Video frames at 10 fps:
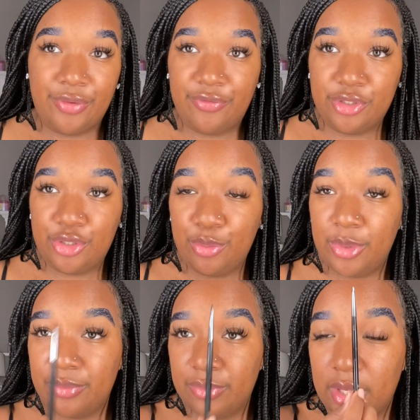Sue me,
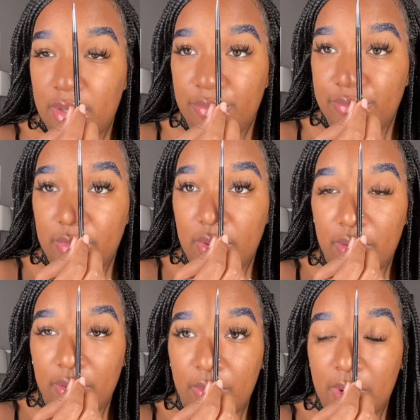I don't
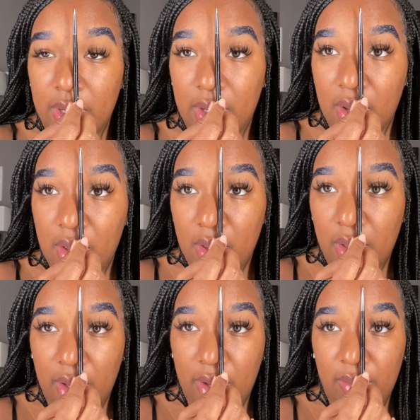know why.
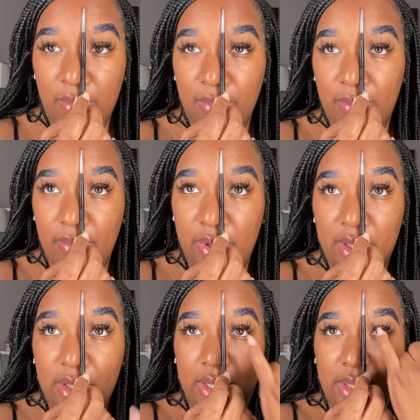But
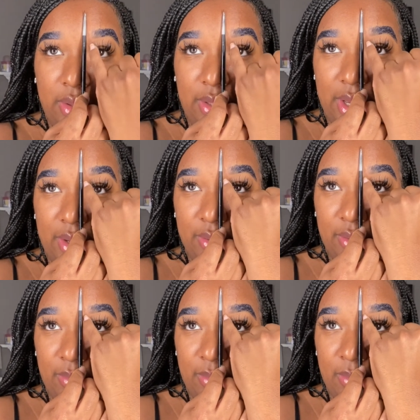yeah.
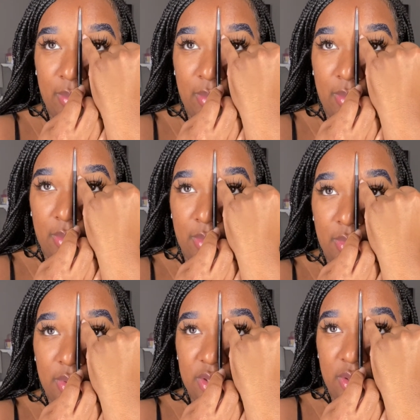
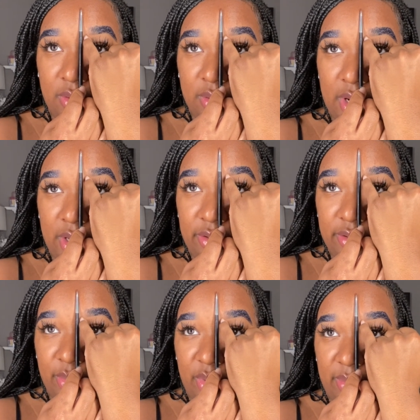So I used to
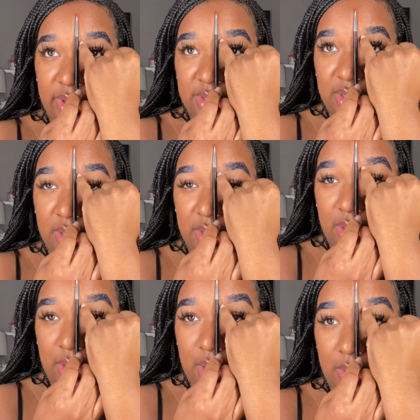bring my tint like
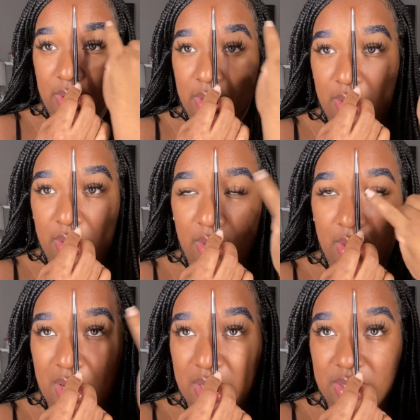all the way down here.
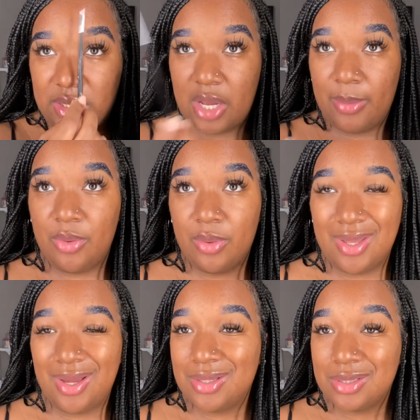I just stopped doing
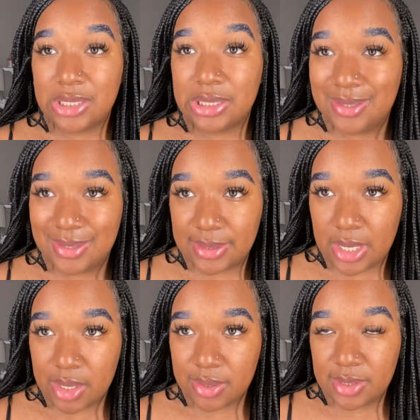that because it just does
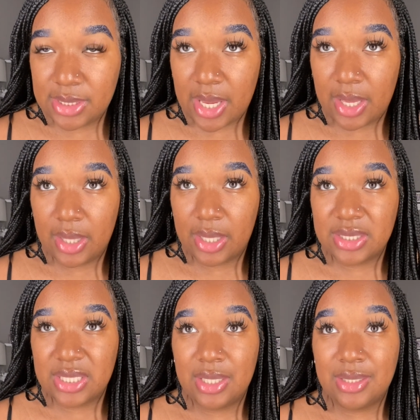not stay. Like I
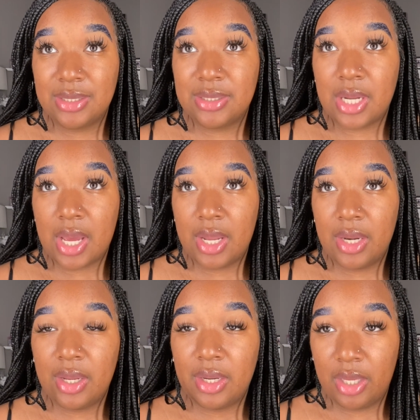said, it does not
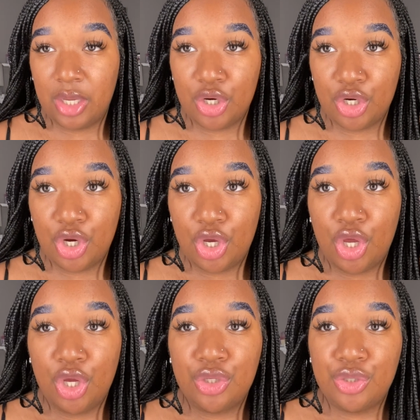adhere
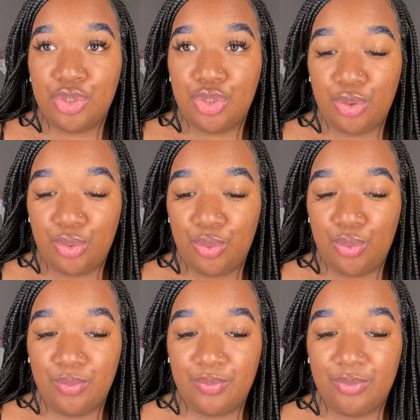to
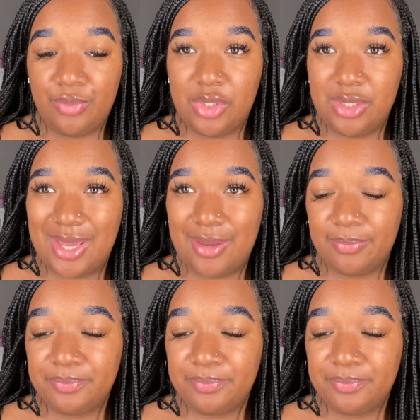skin.